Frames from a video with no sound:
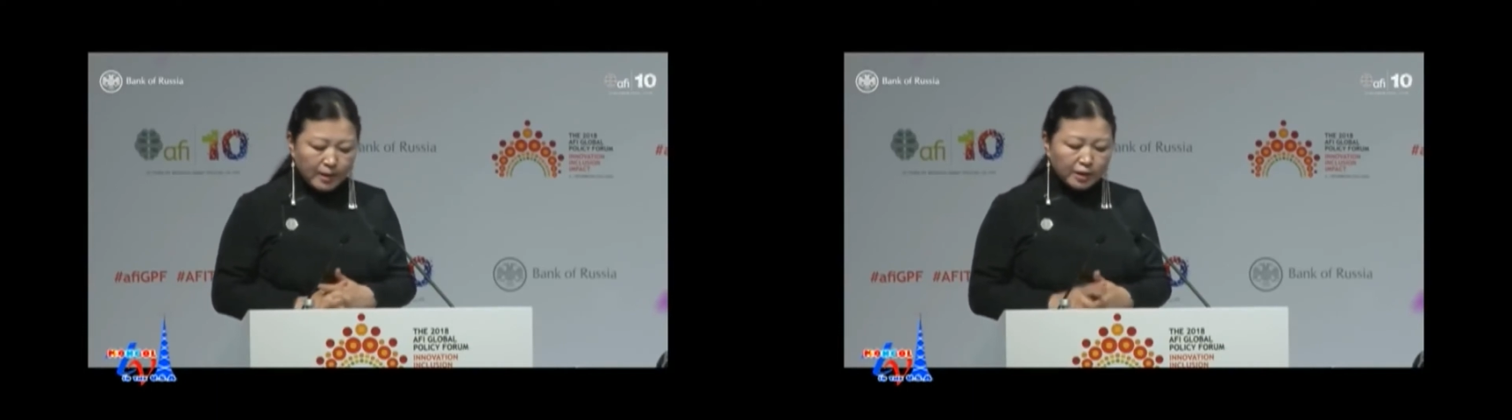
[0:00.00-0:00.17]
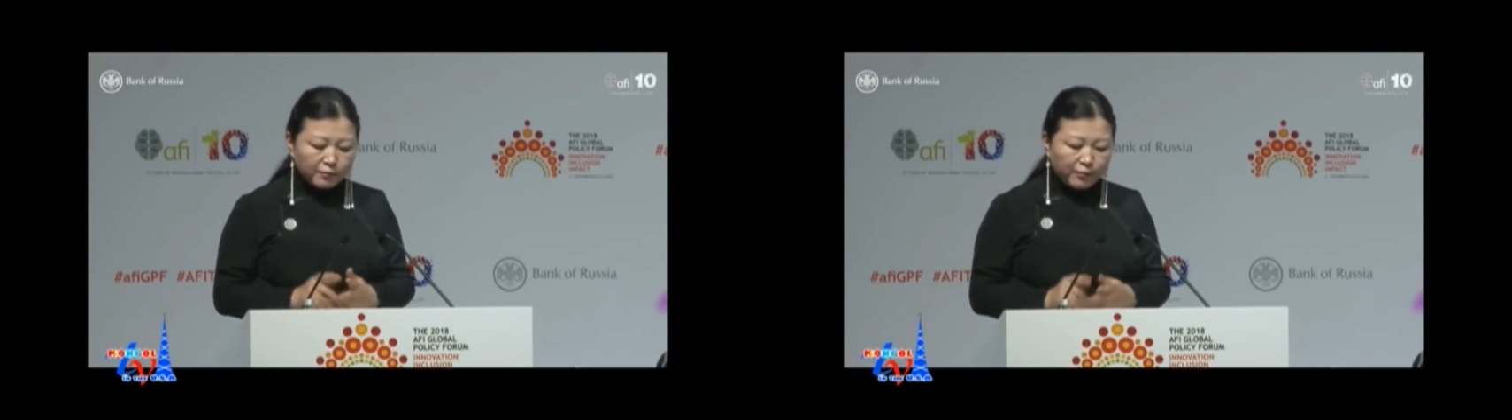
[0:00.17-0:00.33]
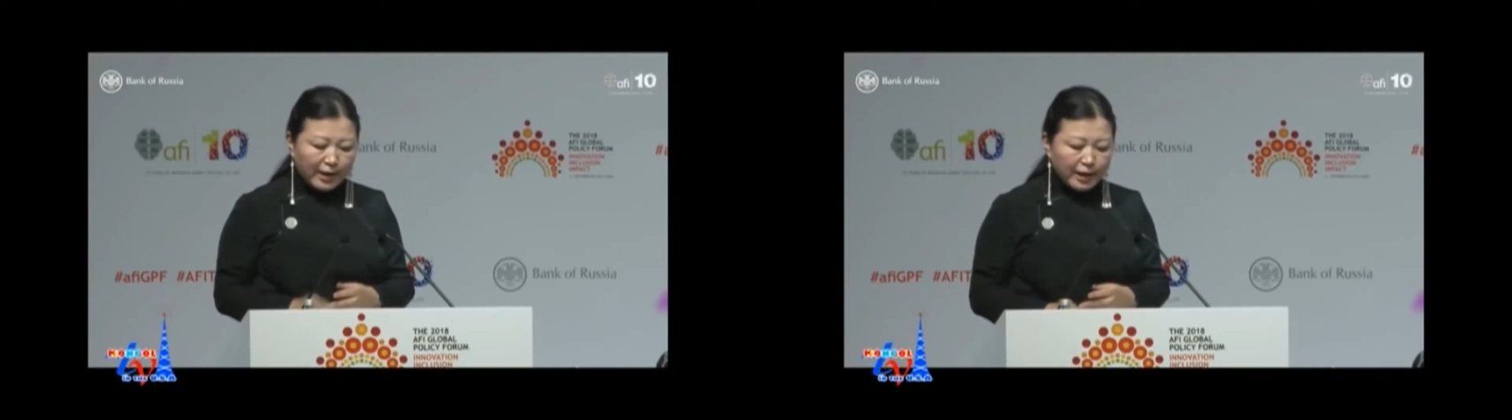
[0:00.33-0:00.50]

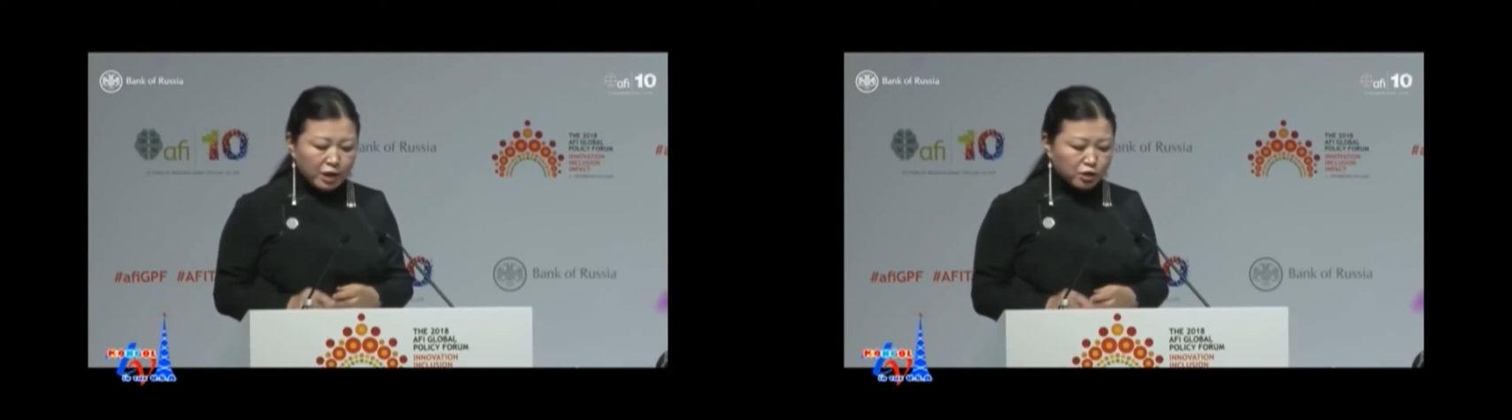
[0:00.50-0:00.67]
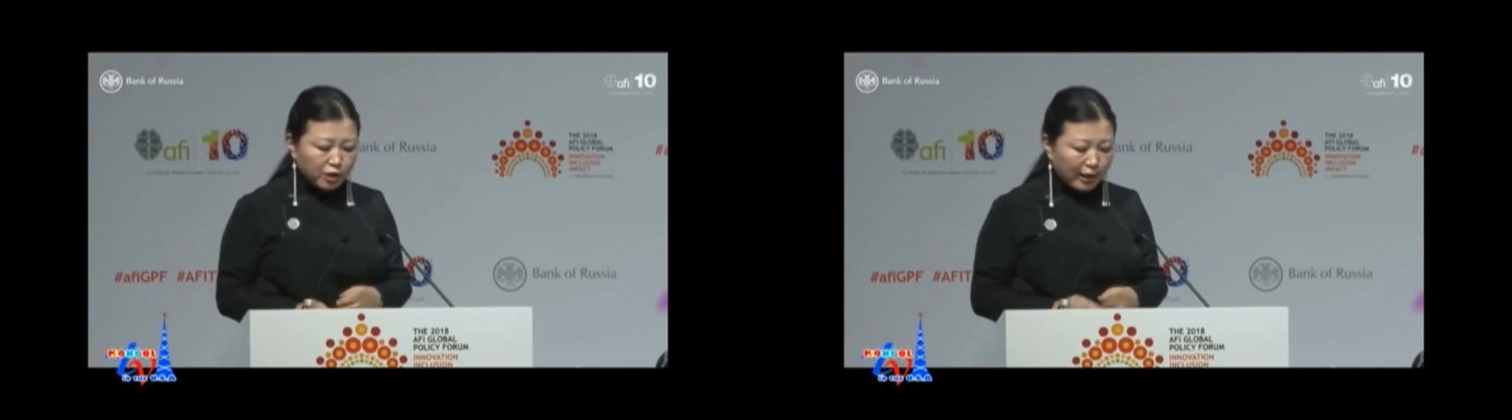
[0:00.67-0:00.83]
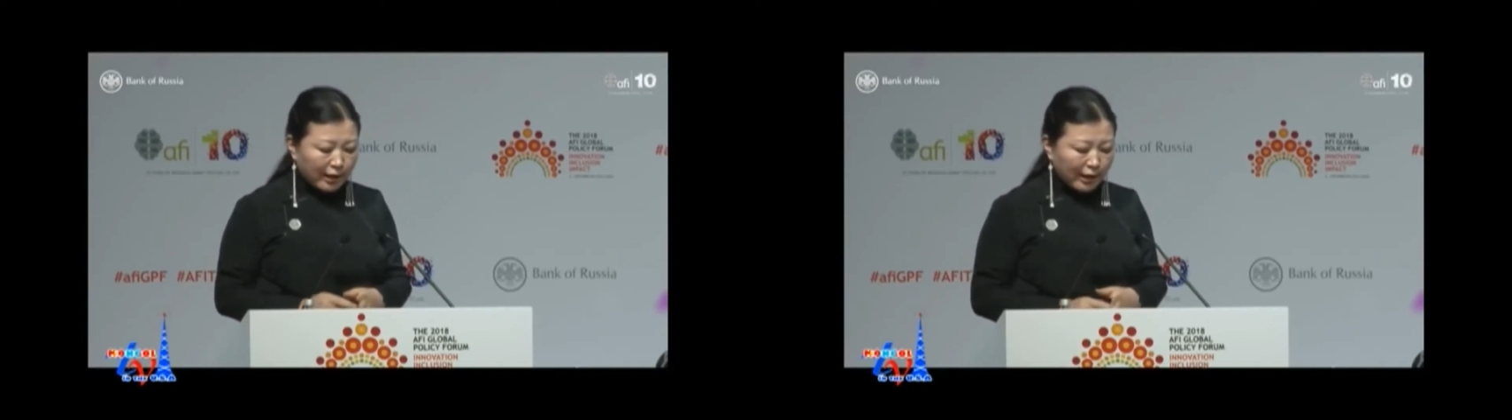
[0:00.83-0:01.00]
in
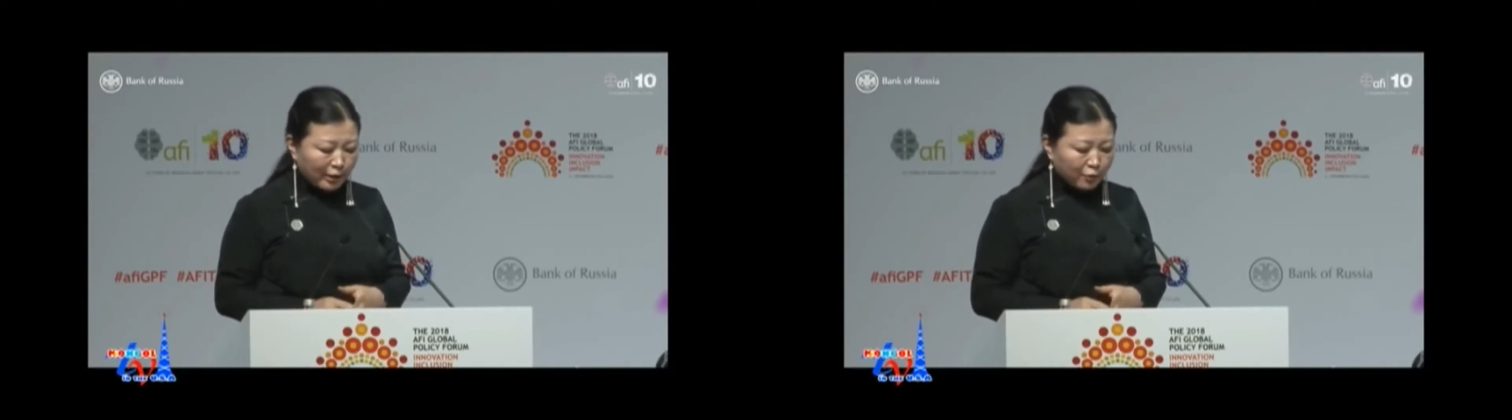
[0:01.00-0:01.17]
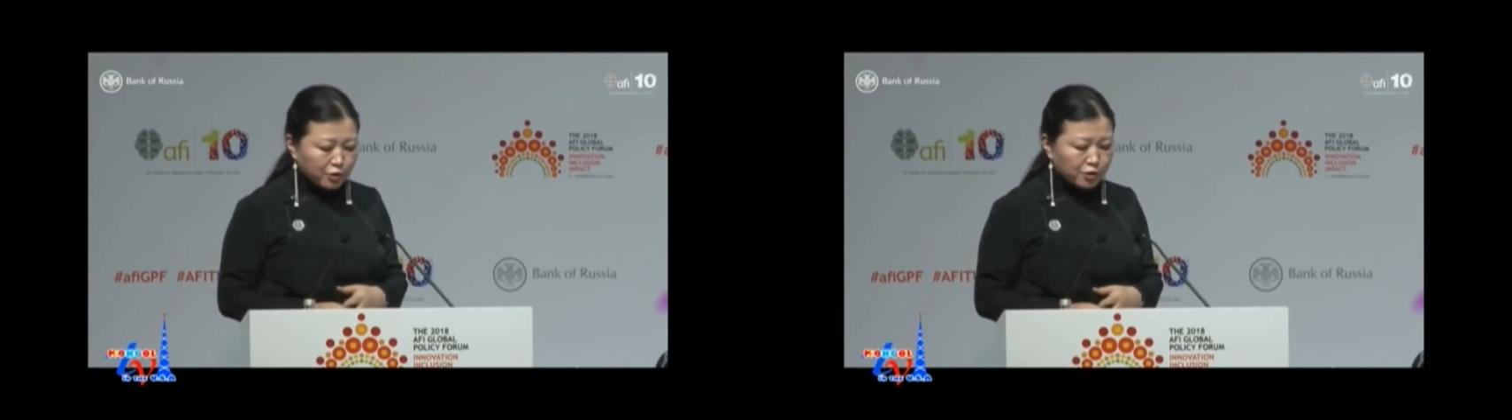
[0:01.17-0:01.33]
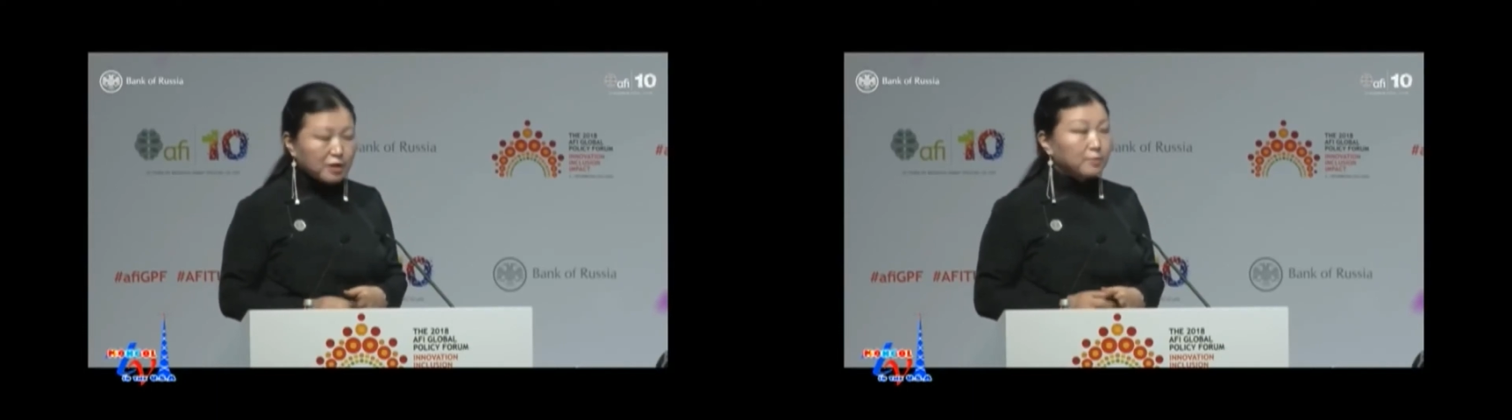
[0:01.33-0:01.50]
financial
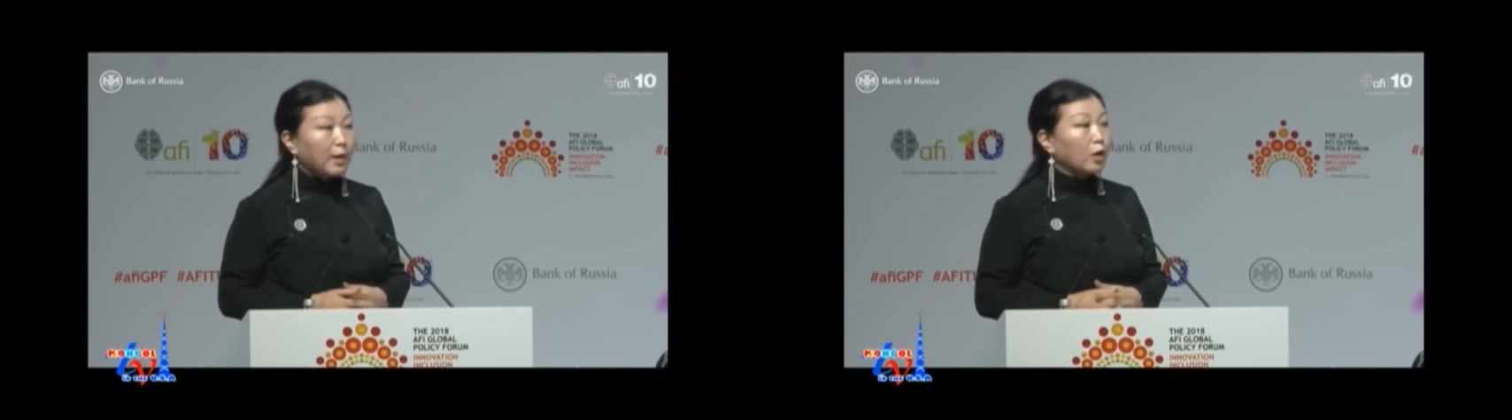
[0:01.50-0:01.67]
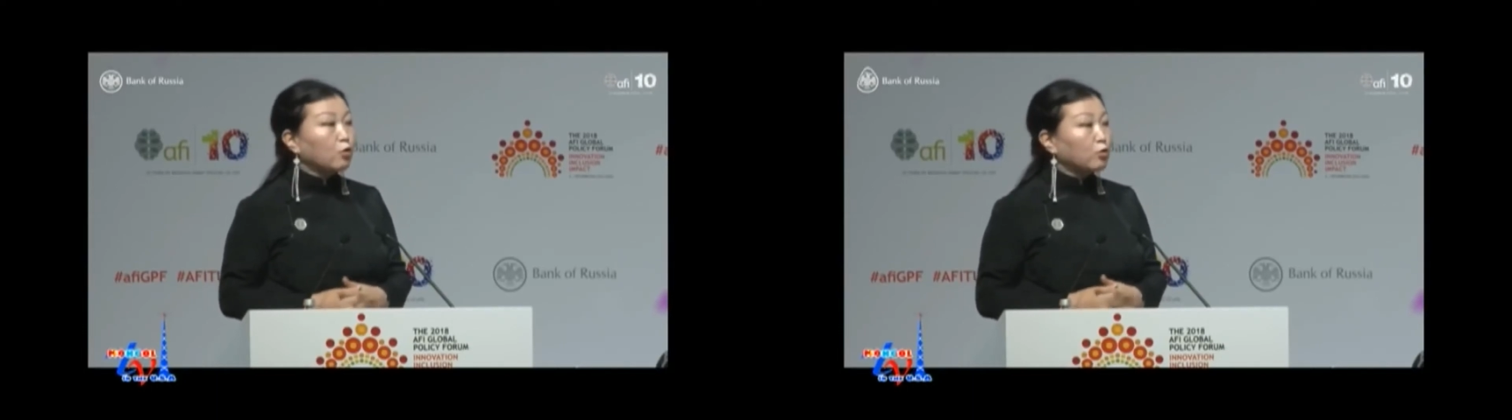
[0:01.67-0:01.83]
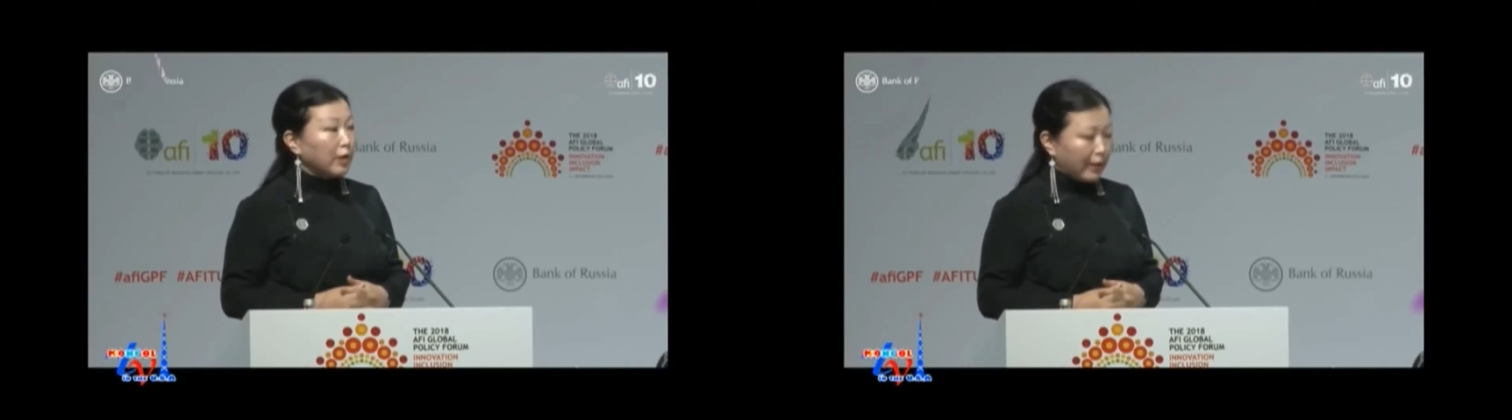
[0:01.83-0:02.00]
inclusion in
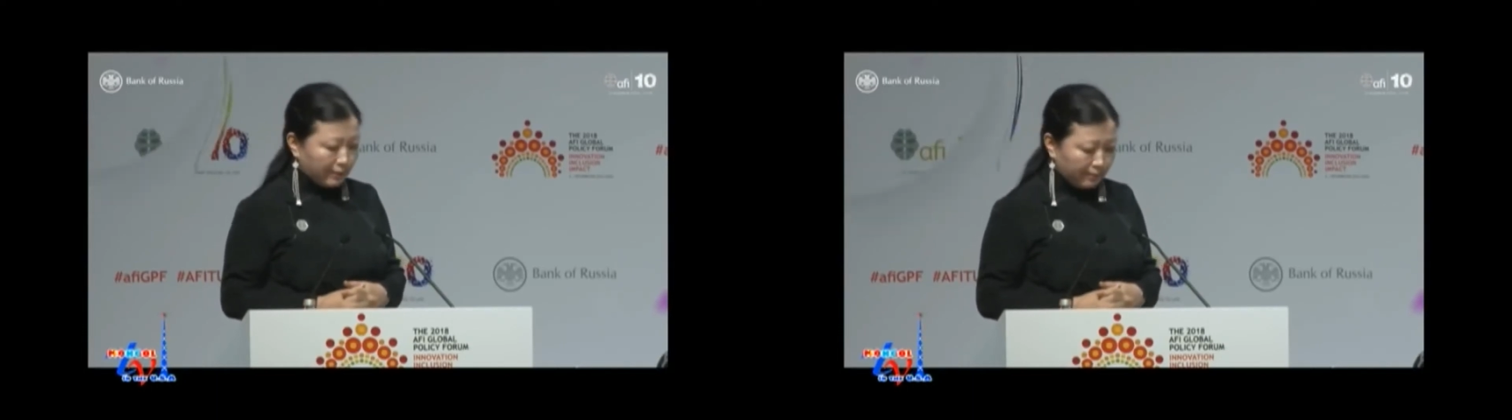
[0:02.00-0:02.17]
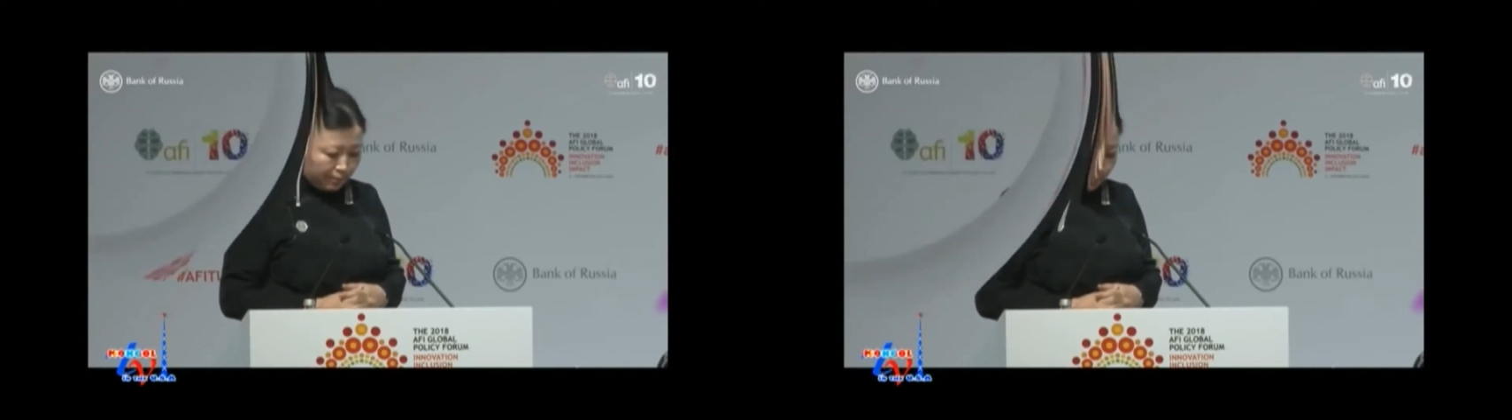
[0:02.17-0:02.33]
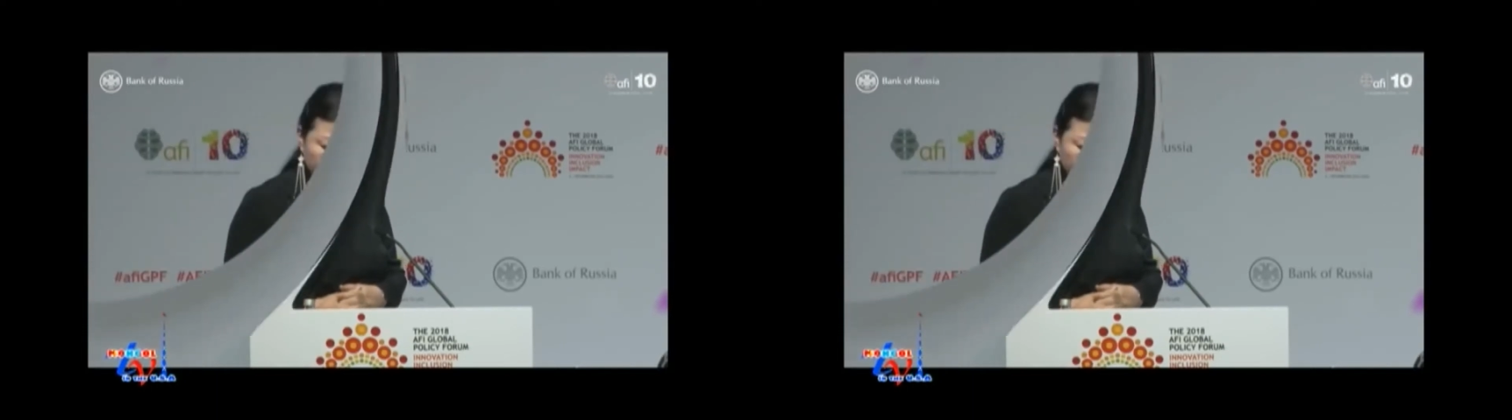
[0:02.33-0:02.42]
Mongolia.